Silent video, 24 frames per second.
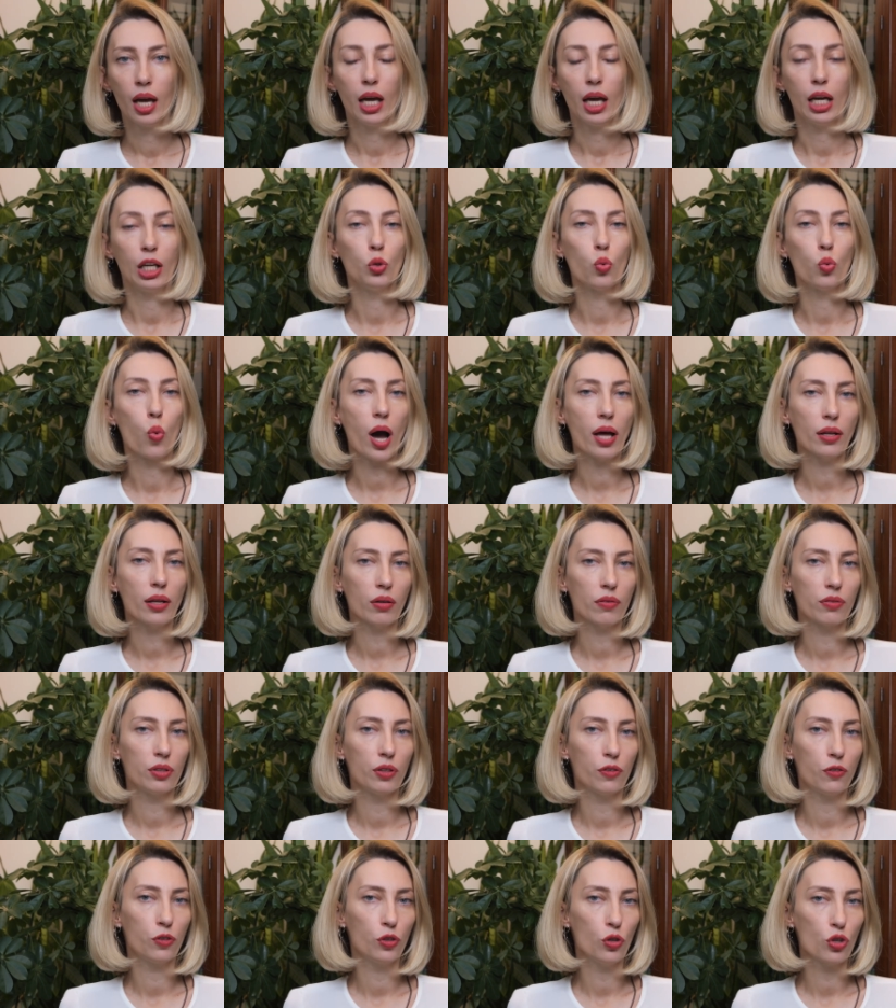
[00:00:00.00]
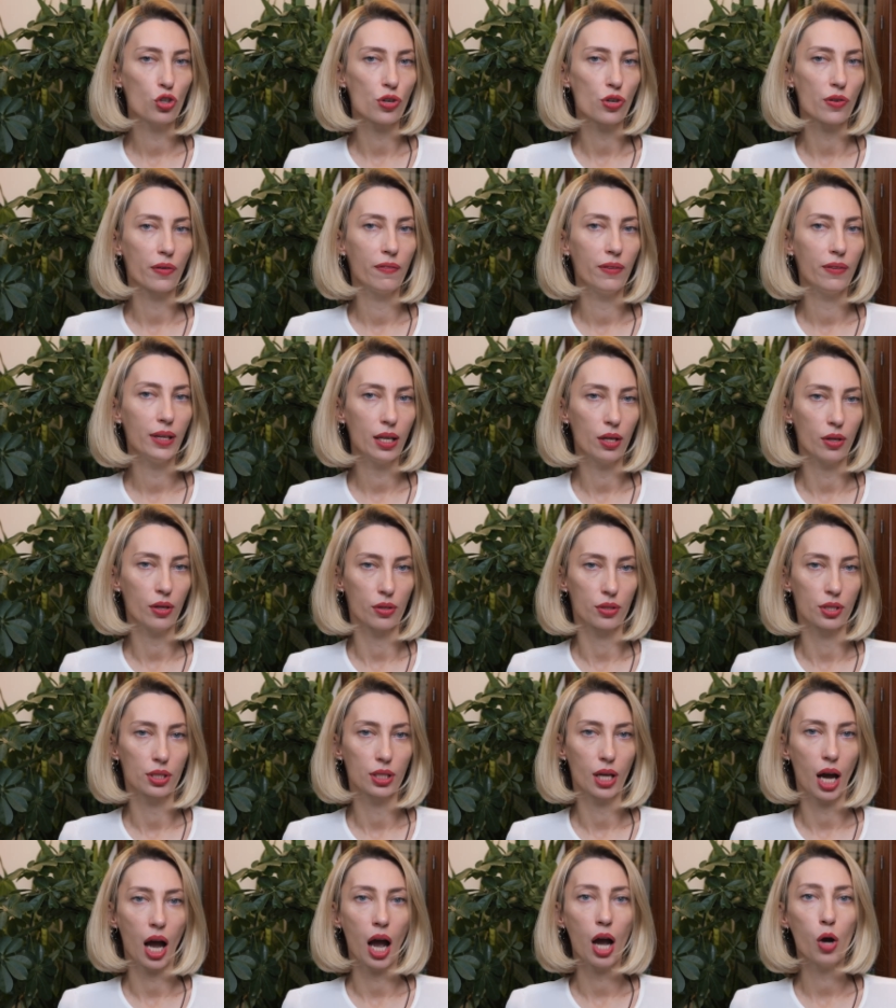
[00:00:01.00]
In one of the future
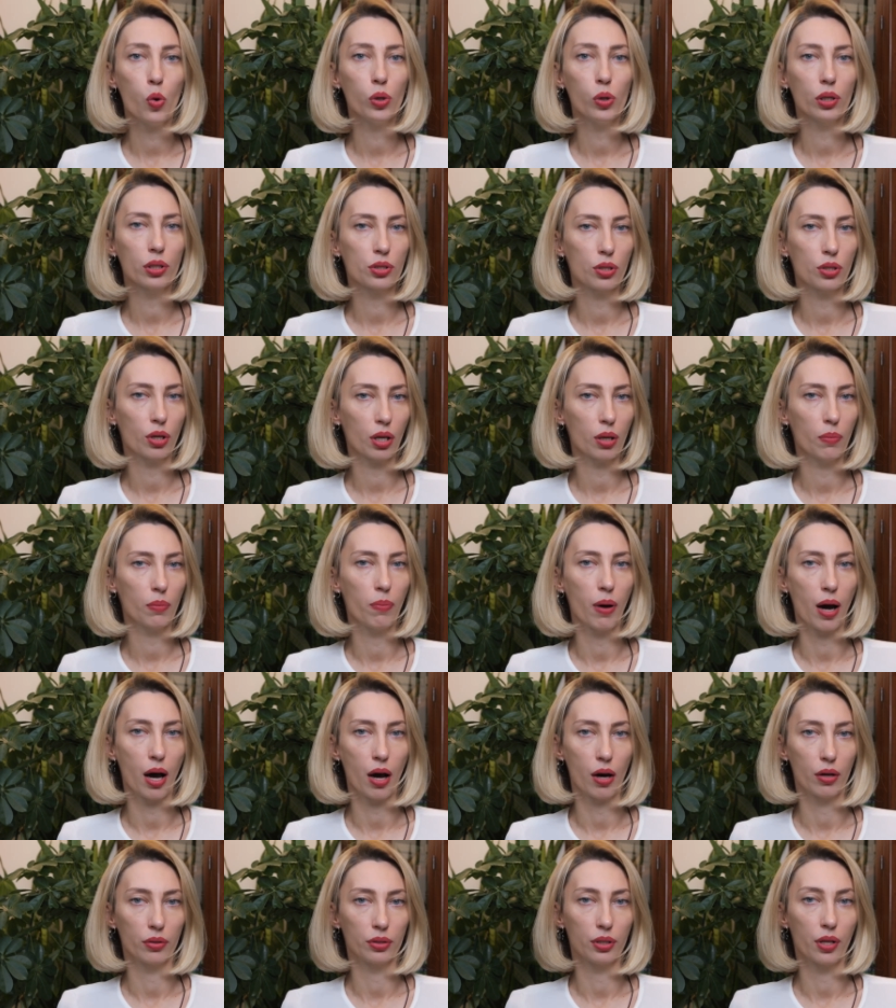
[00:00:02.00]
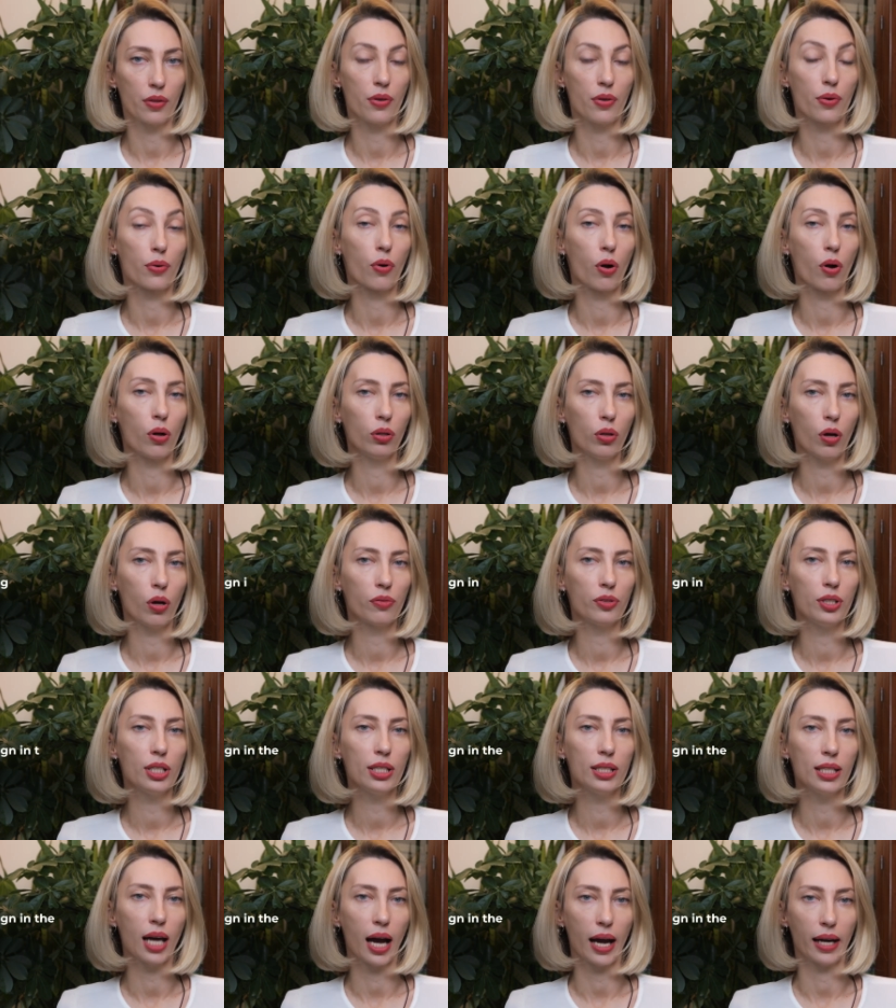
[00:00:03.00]
videos, I will talk about the role of
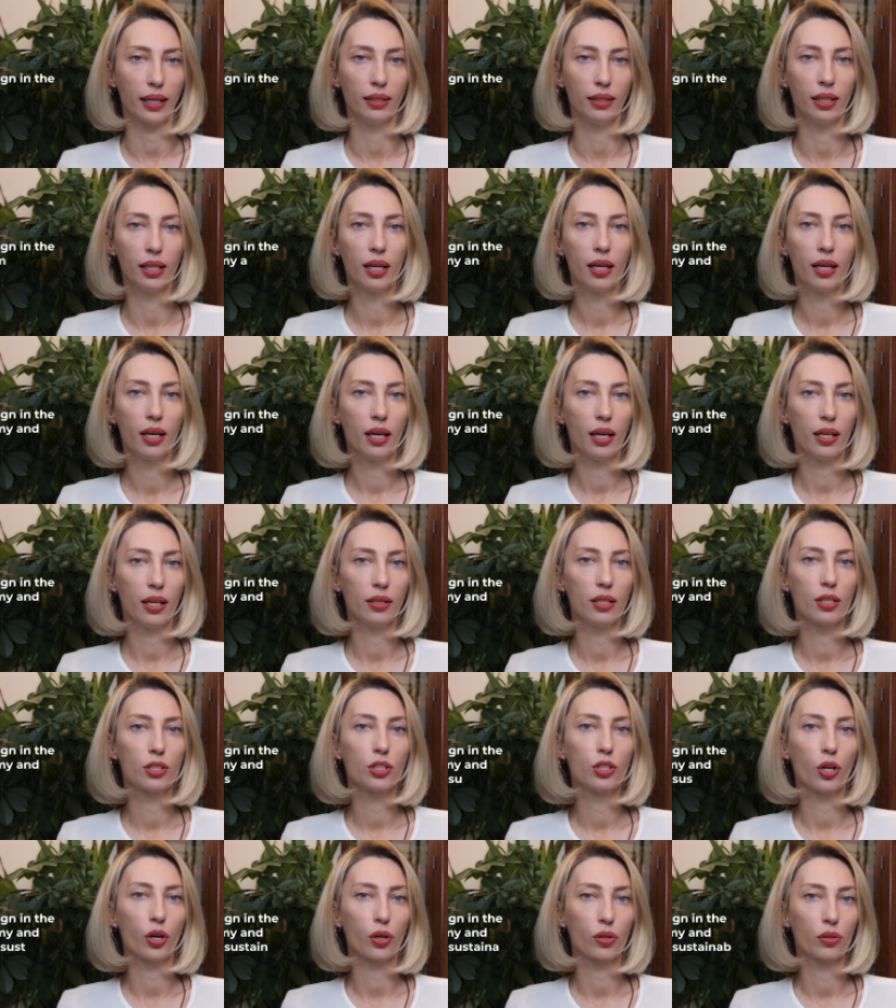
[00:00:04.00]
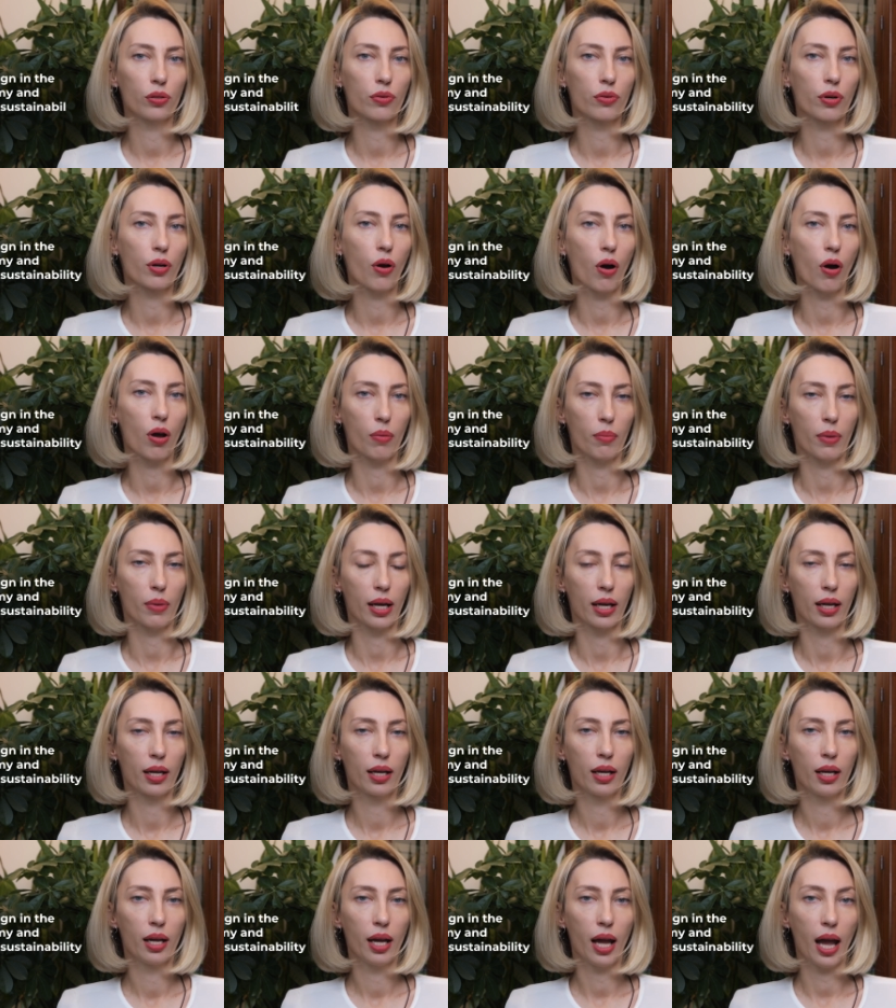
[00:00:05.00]
design in the circular economy
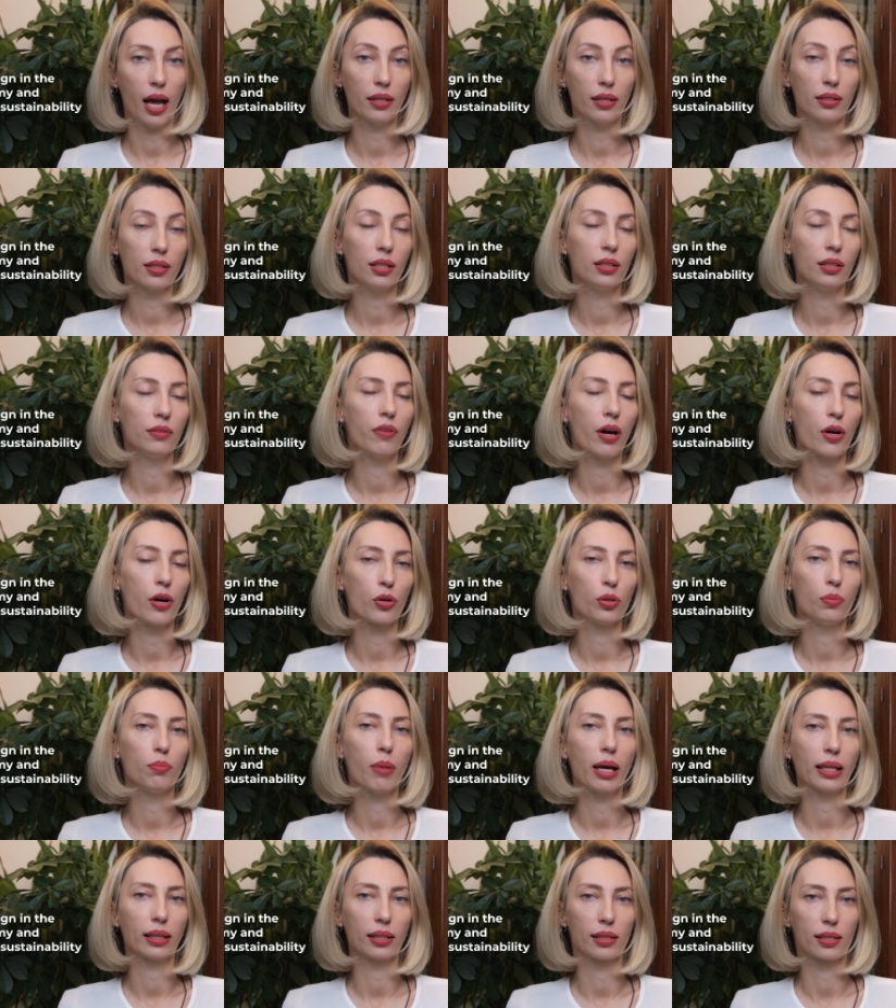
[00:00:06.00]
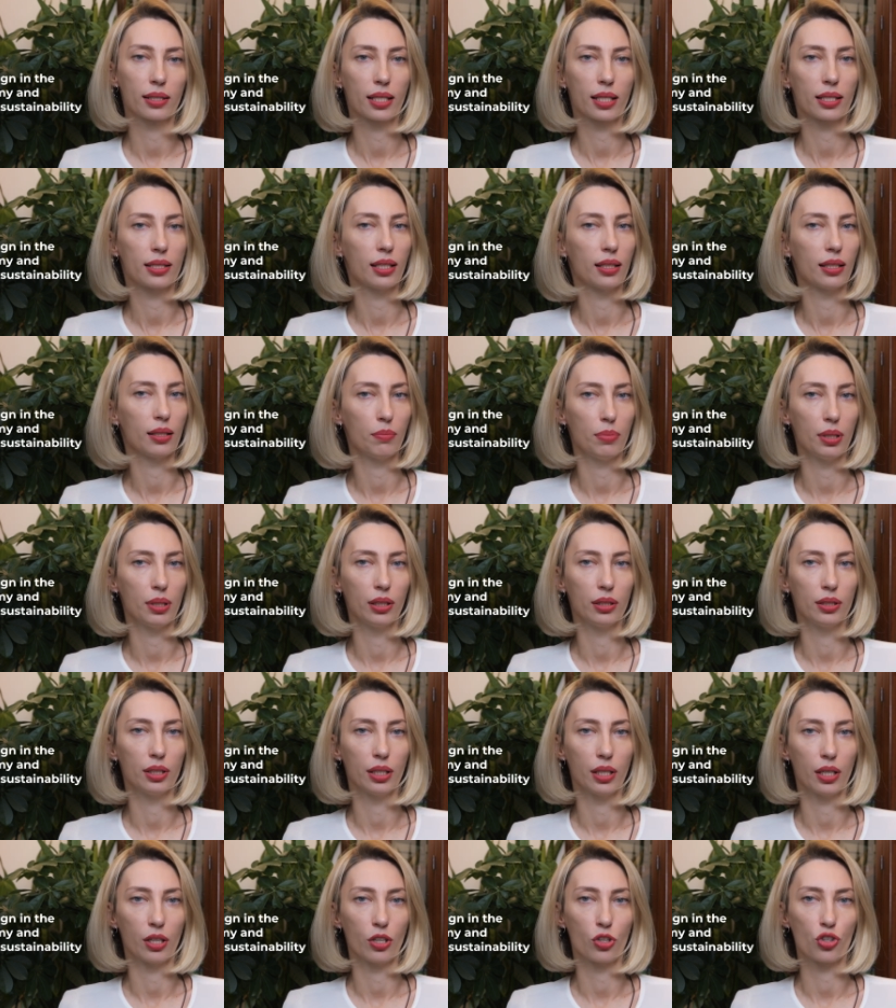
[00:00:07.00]
and environmental
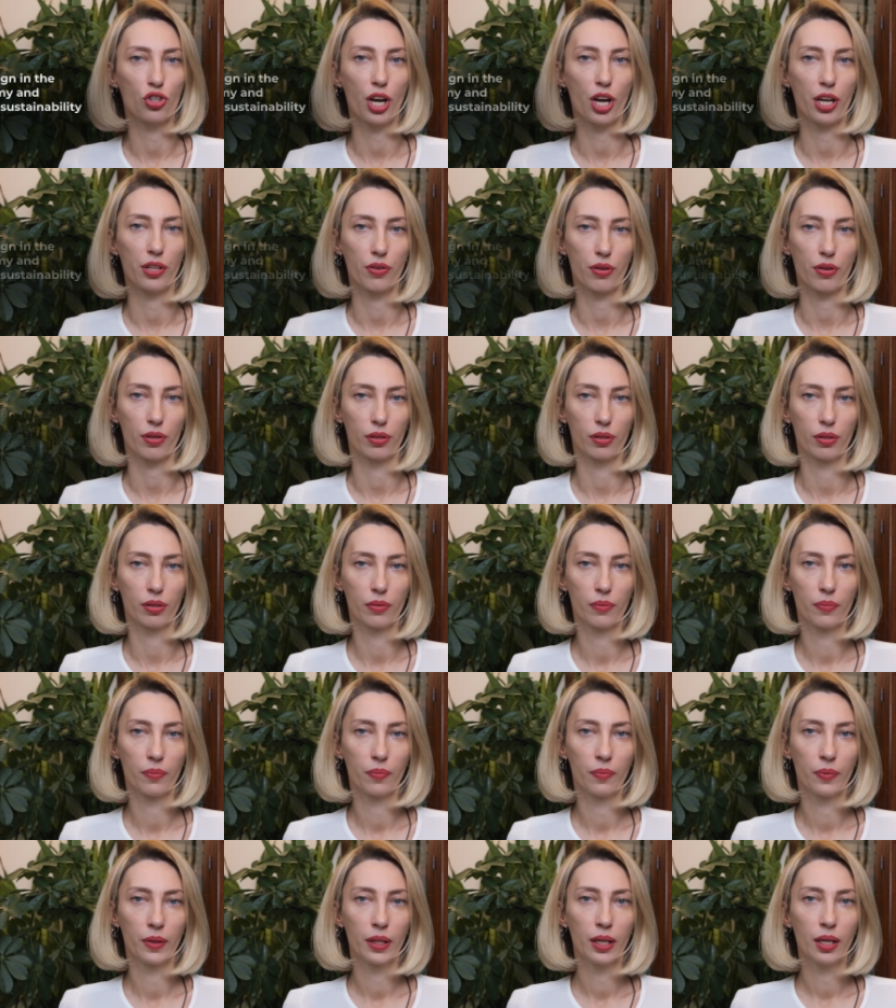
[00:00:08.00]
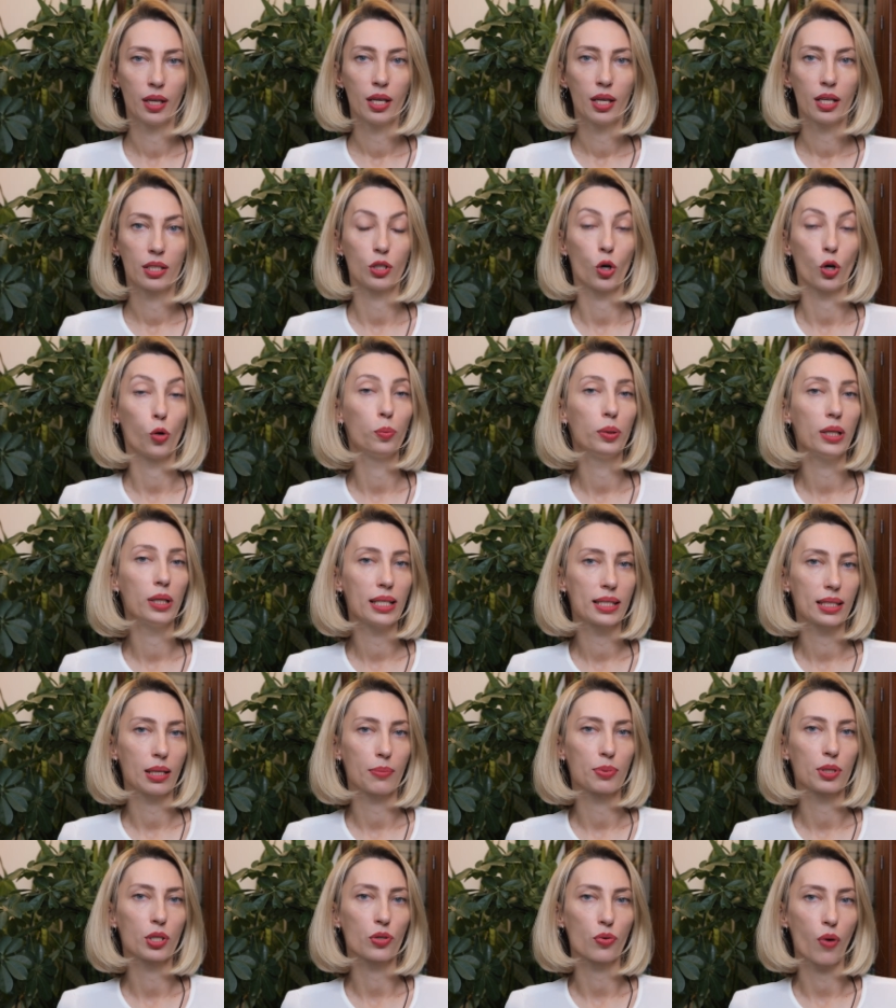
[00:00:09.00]
sustainability in general. So please
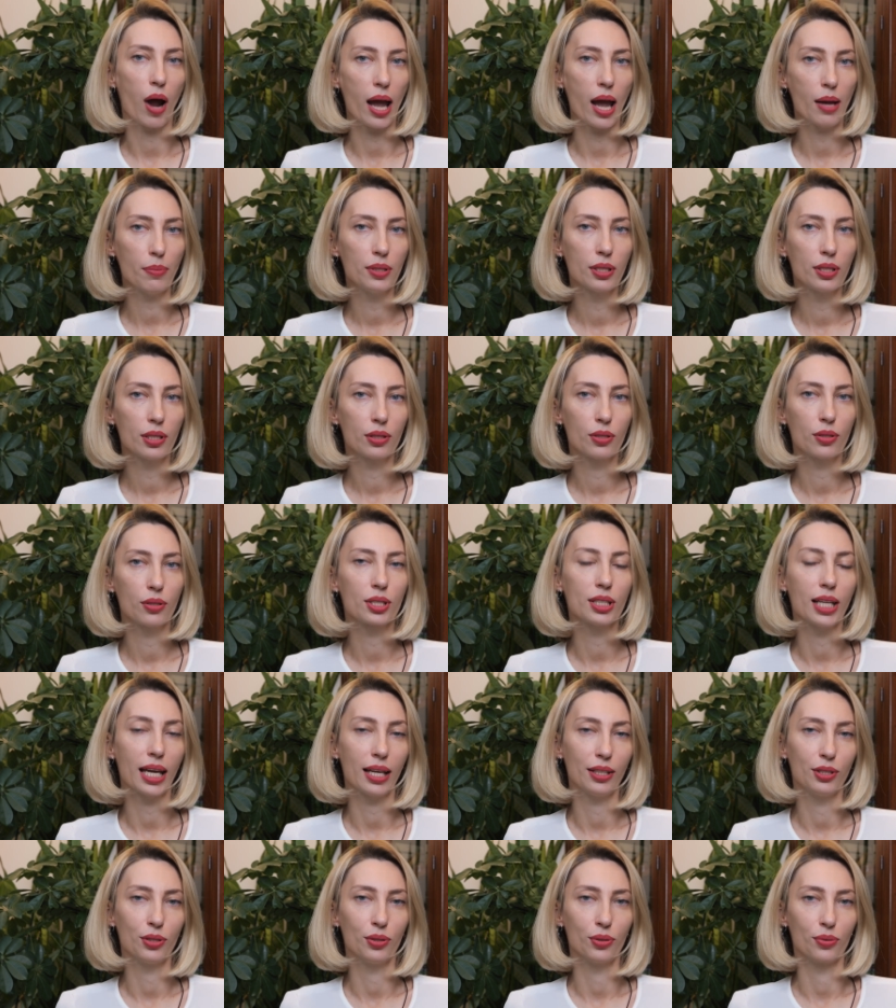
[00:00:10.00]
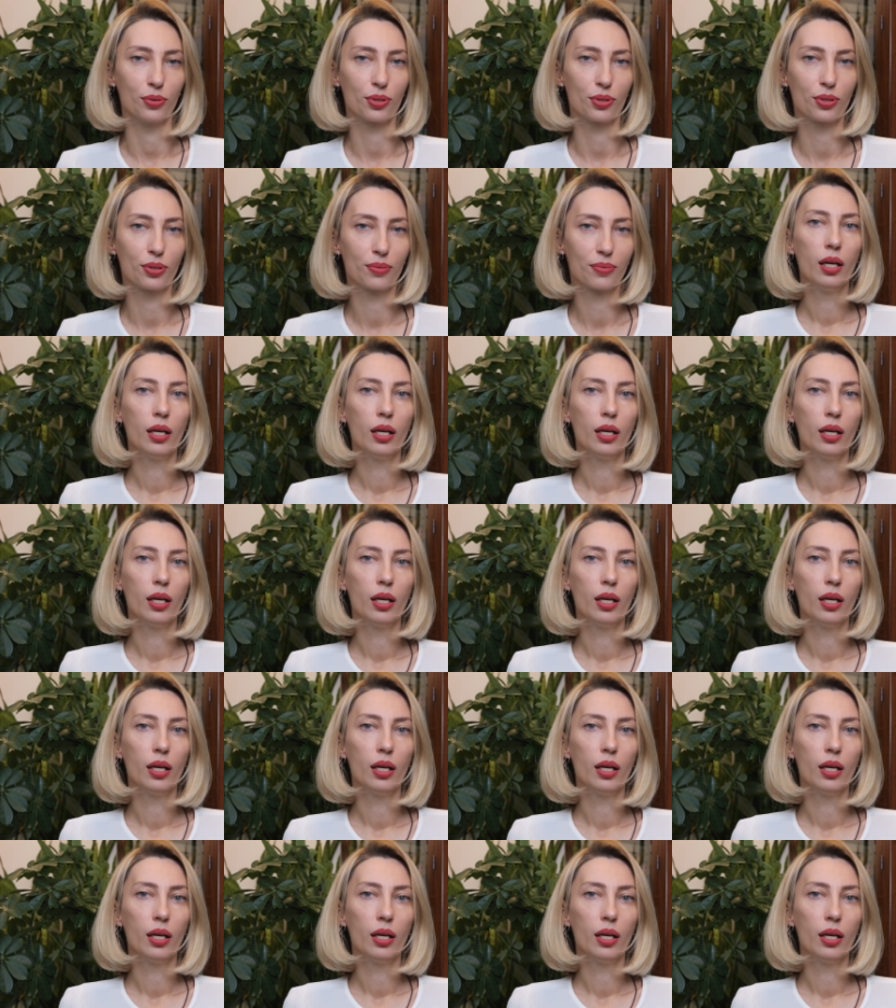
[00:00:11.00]
subscribe to stay tuned.